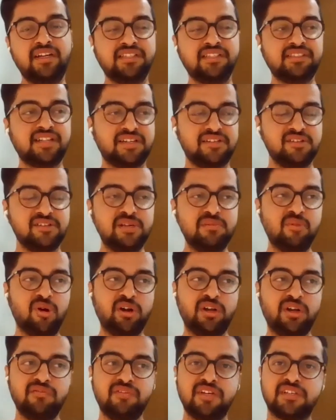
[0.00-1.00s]
it is actually
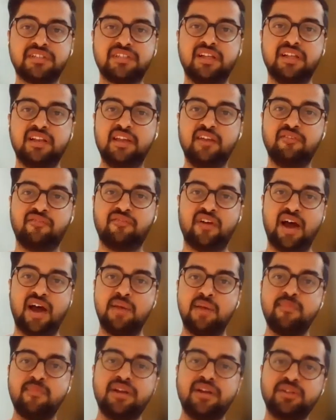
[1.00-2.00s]
motivational. If I
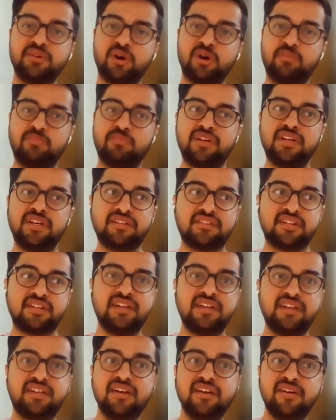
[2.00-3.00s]
am at your place, I
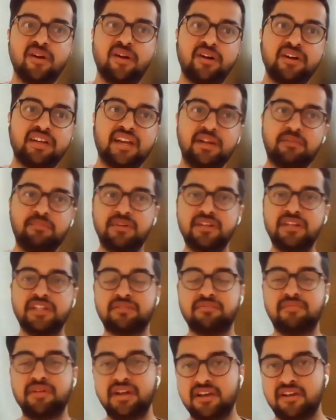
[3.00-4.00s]
did not get
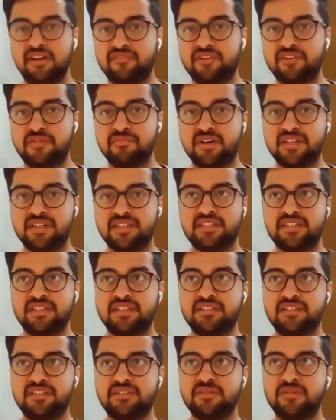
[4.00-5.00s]
placement after
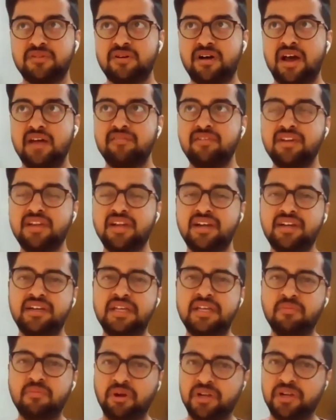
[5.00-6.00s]
master's, so I will get
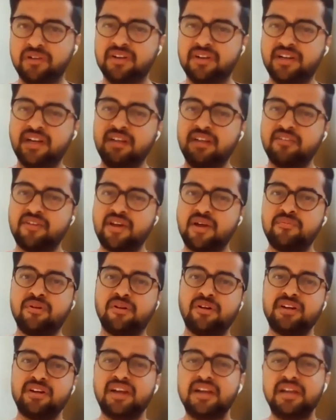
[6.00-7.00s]
demotivated. If I am
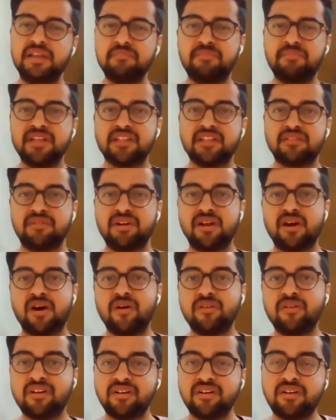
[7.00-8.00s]
not getting placement,
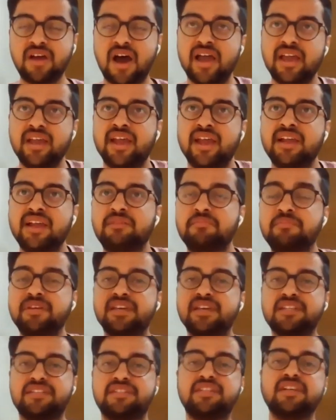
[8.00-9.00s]
how could I get
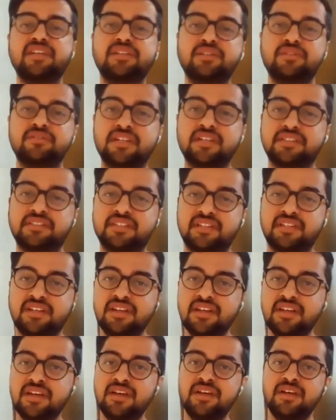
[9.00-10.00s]
PhD in
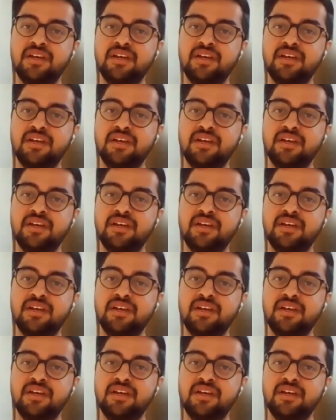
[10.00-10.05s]
USA?